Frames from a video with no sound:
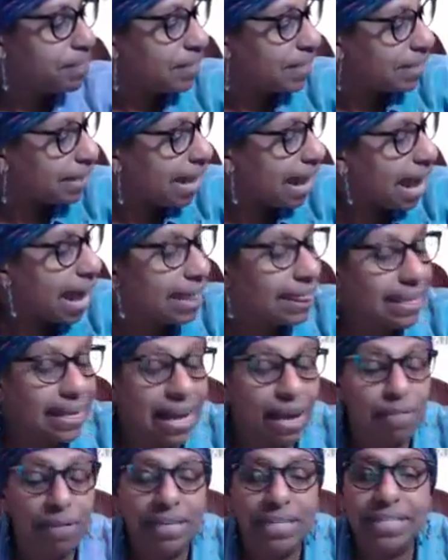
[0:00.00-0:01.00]
yeah, I think
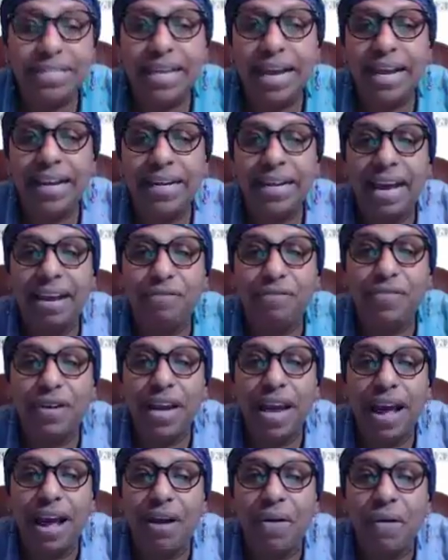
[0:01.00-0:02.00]
I'm going to say goodnight for
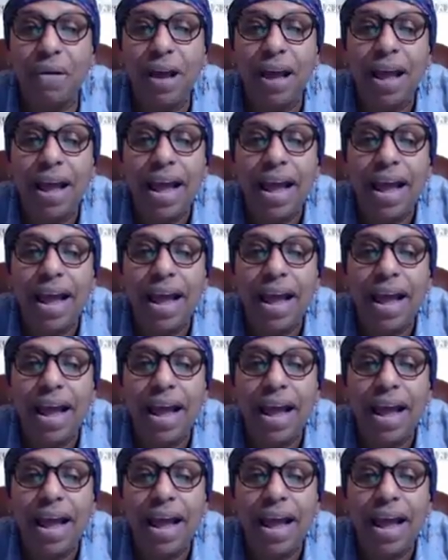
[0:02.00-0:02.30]
now,